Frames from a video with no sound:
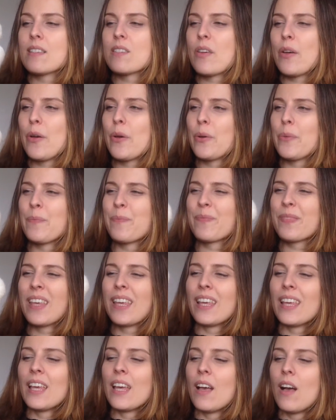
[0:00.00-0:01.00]
So
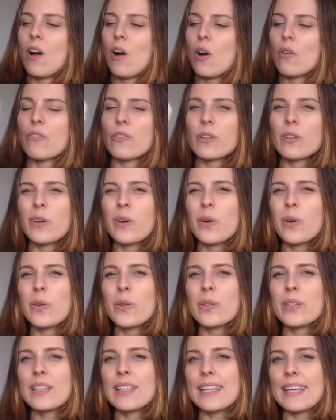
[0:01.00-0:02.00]

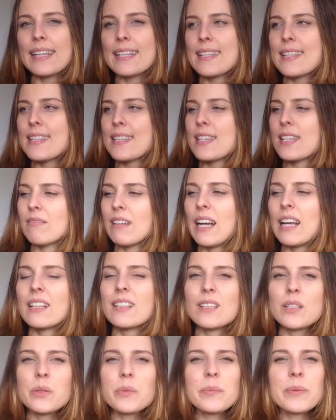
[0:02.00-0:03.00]
overall, it's well,
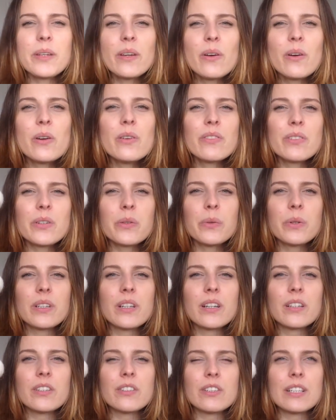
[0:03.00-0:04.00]
it'll be over
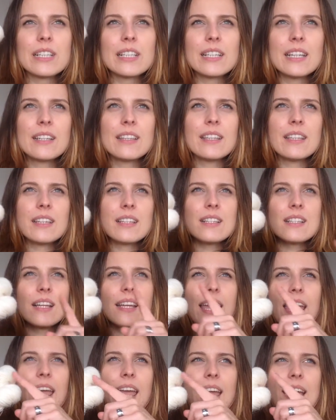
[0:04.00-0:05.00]
100. I think it's
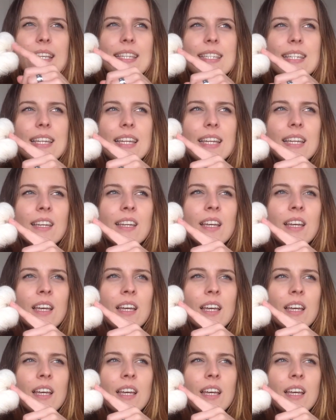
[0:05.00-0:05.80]
like 80.